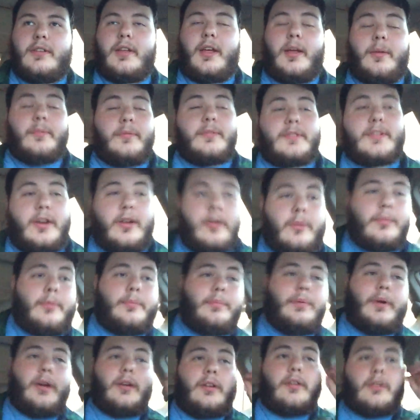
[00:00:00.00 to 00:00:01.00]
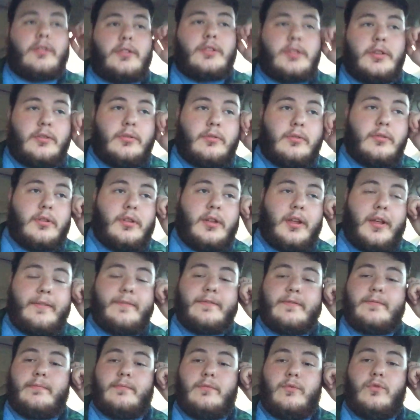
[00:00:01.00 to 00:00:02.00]
I'm a terrible parker, too. I've
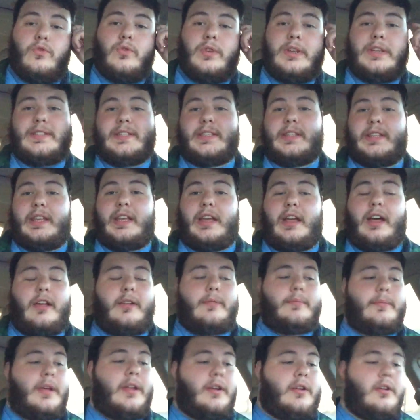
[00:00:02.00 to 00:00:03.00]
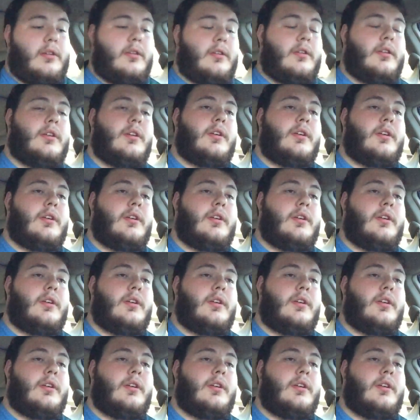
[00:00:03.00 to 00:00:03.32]
recently gotten better